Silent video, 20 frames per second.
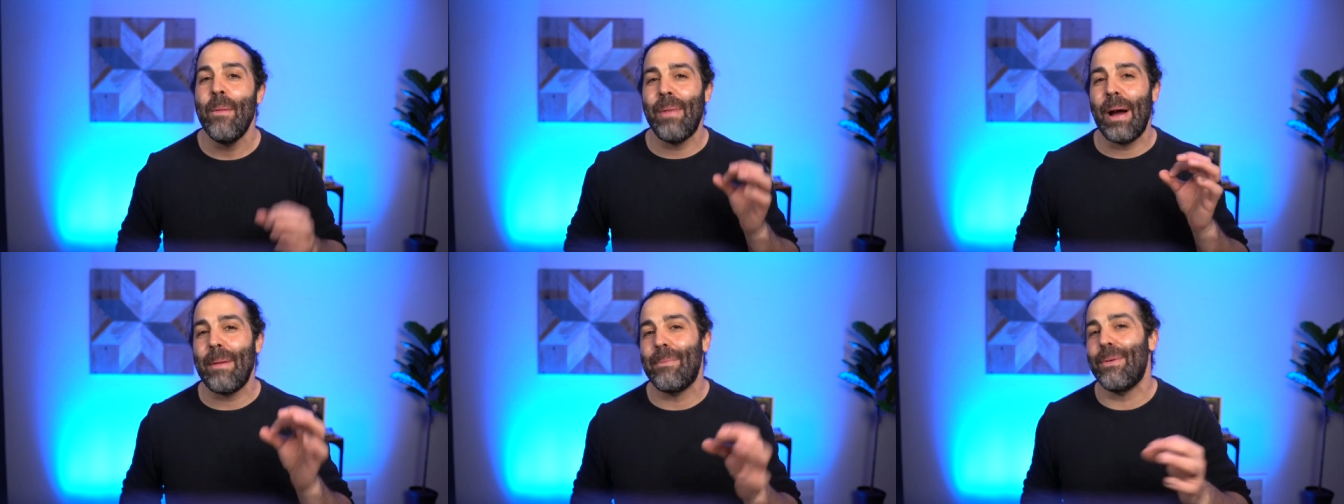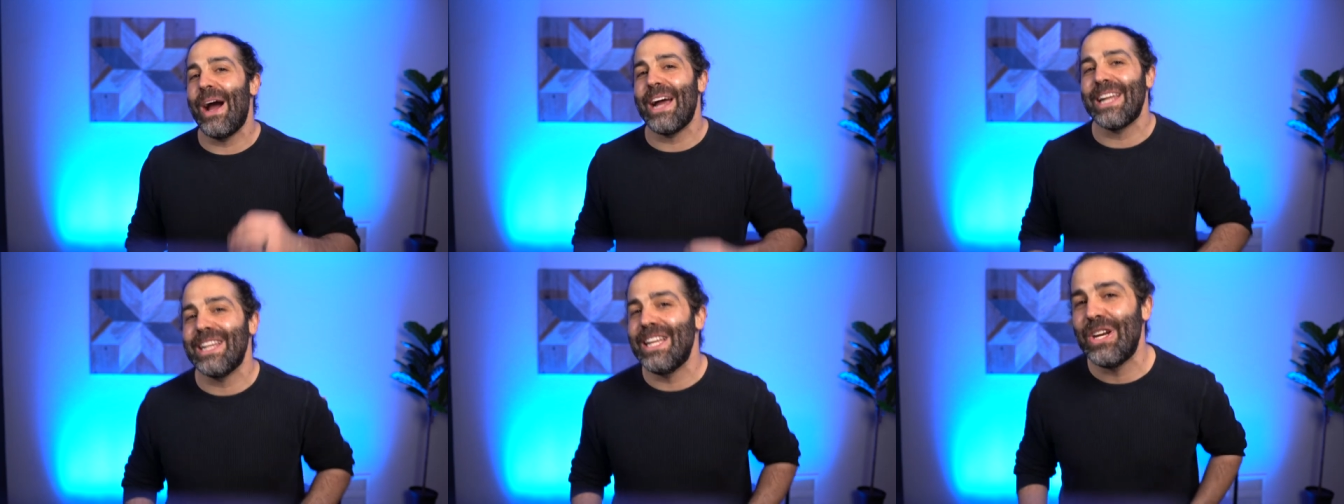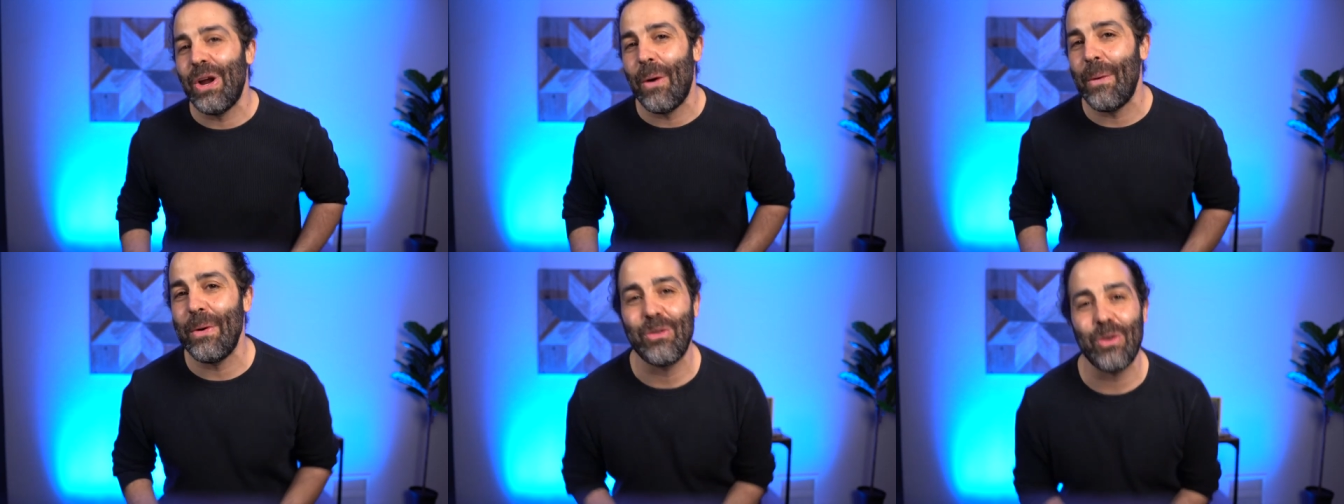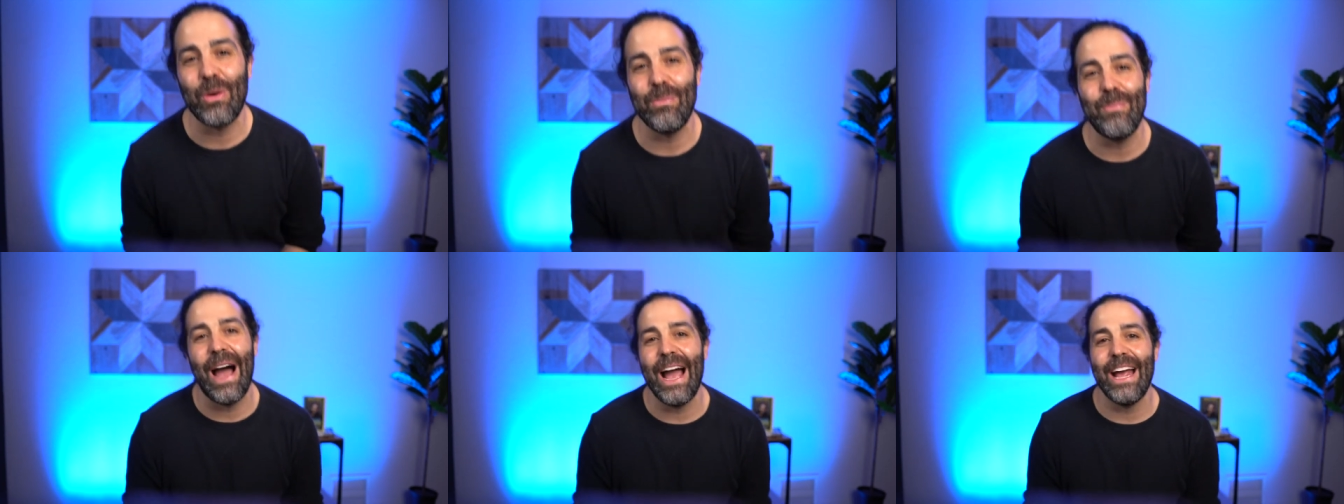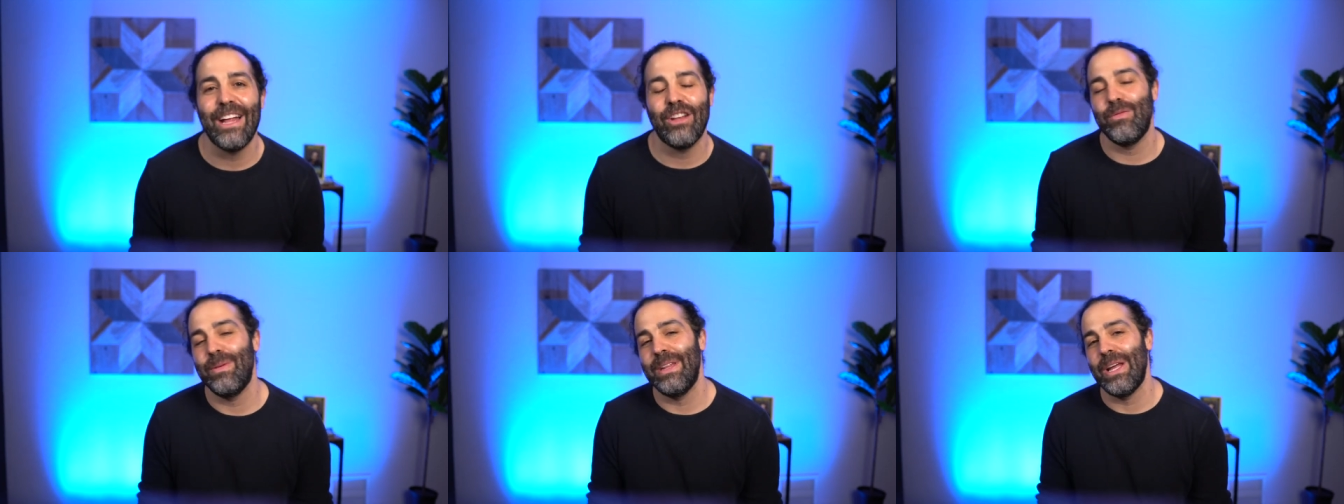My bride Lynn always
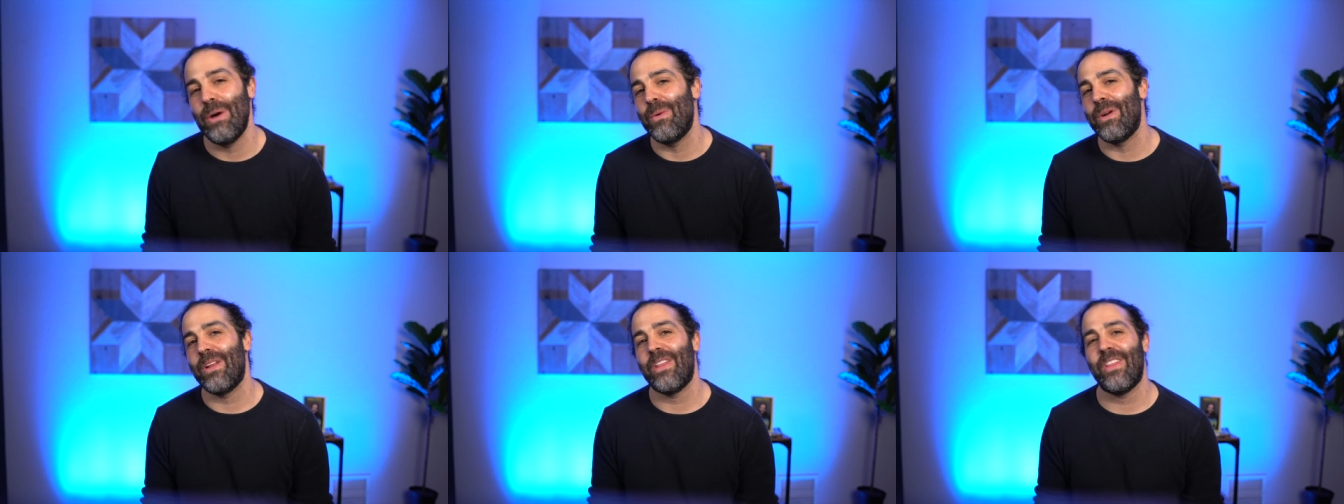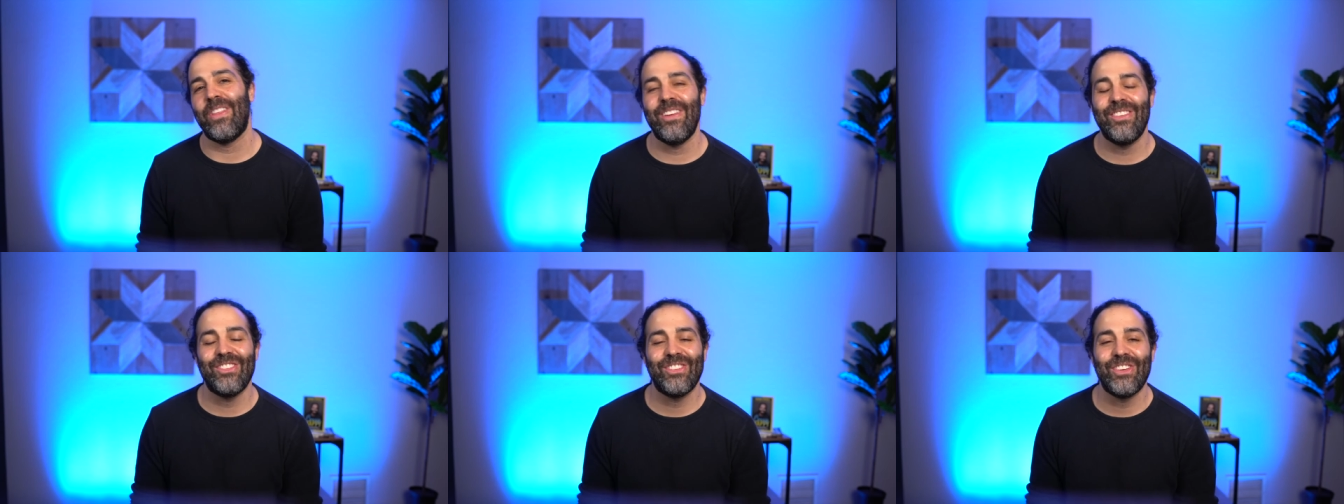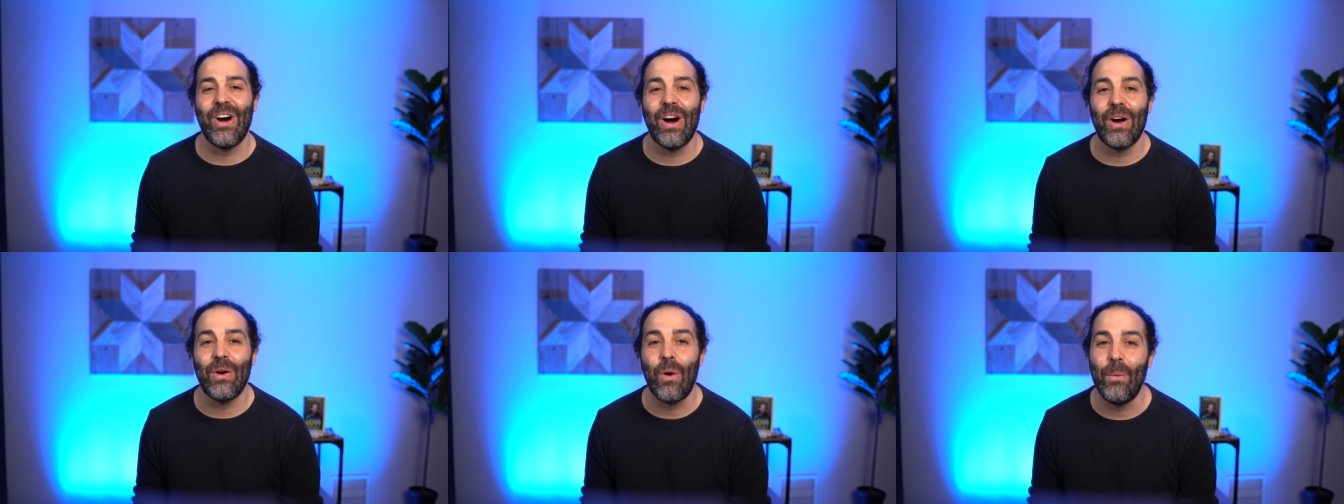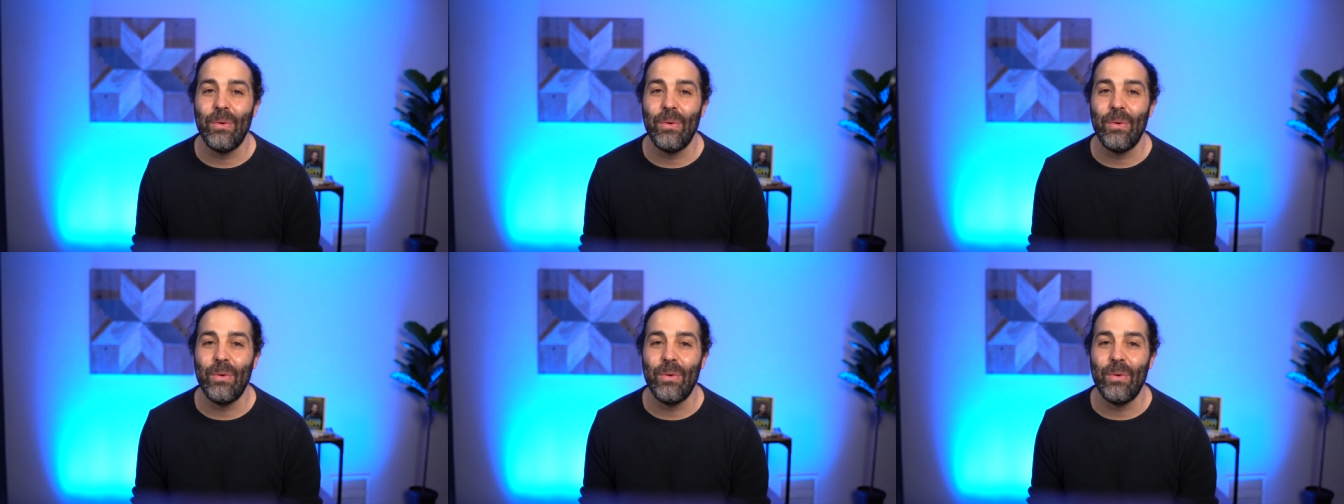reminds me that one of the things God